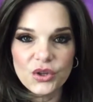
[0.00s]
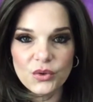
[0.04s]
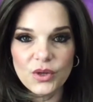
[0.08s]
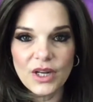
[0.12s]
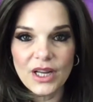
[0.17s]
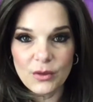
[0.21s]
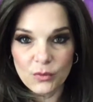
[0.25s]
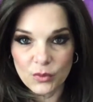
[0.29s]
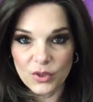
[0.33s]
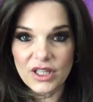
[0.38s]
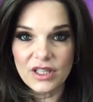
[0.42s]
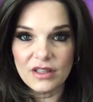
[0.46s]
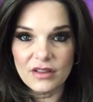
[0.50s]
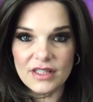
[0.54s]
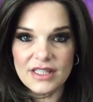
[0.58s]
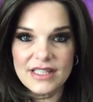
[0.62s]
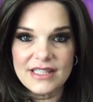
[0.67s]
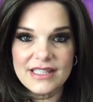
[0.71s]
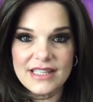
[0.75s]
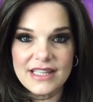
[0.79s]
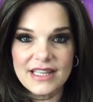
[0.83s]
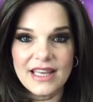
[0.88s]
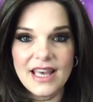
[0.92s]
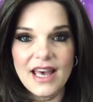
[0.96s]
And
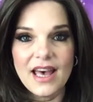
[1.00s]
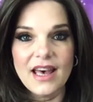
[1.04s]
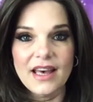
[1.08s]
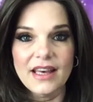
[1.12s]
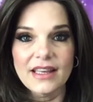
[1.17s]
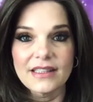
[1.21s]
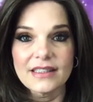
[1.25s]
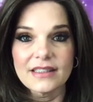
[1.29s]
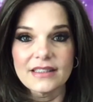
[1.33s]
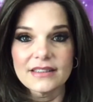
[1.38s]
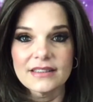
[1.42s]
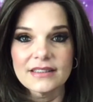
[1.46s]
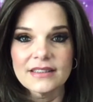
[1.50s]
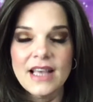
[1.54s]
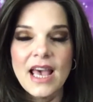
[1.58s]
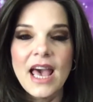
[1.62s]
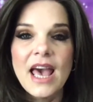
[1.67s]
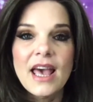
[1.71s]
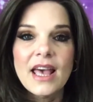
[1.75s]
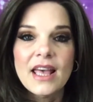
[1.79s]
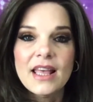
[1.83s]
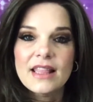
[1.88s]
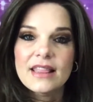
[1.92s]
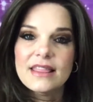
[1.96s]
realistic cut.
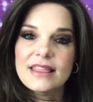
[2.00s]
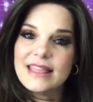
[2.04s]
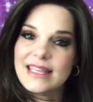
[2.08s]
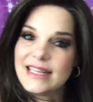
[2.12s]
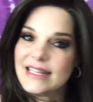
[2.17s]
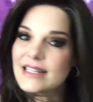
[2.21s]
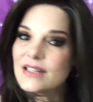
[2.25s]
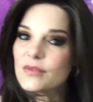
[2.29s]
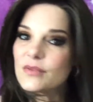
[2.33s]
This